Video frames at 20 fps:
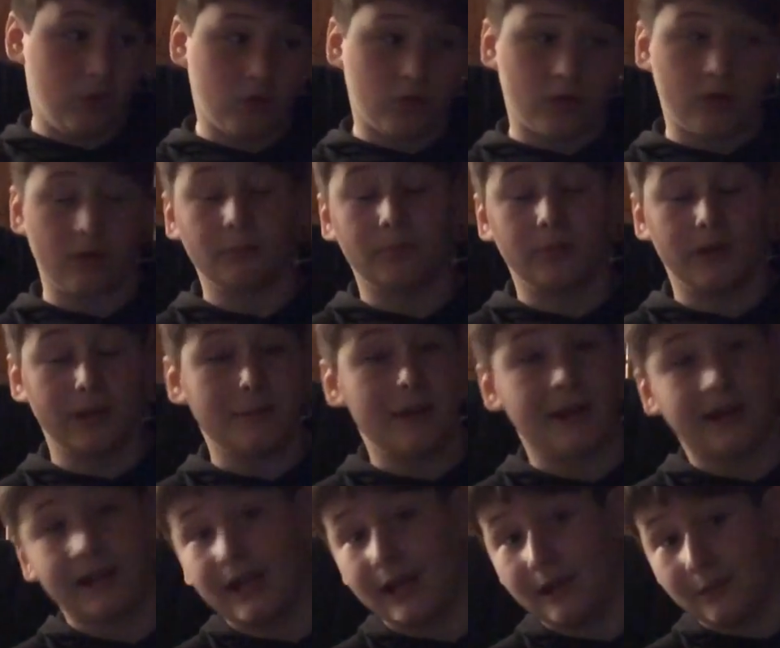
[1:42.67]
are some pretty
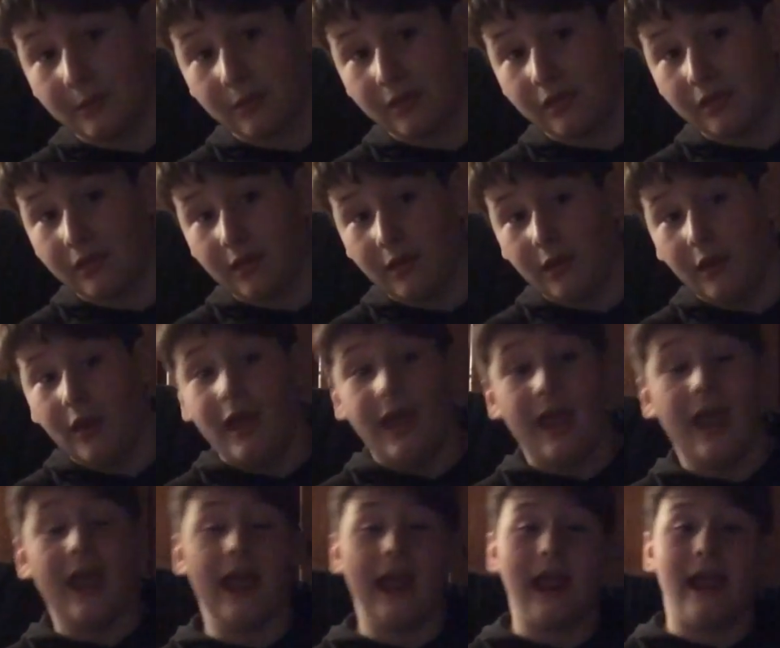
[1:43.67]
bad games.
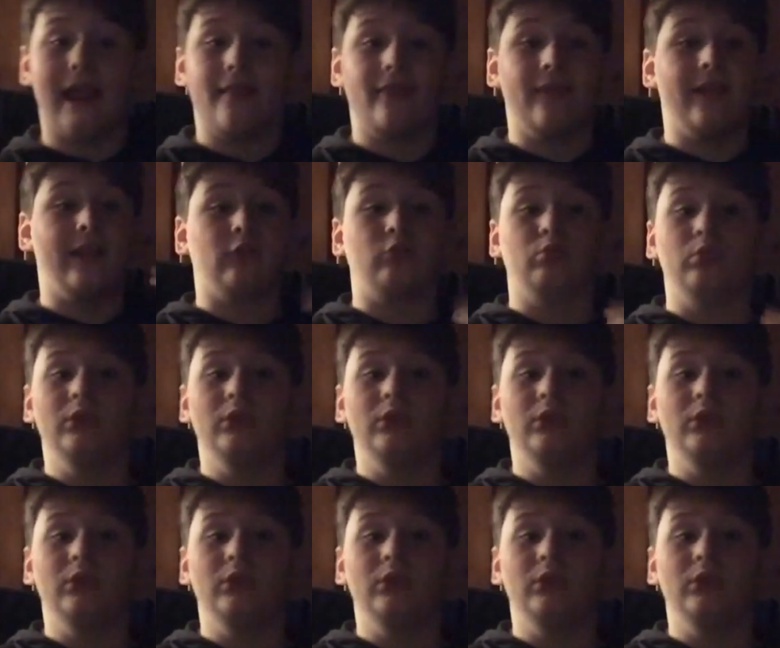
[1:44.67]
And it's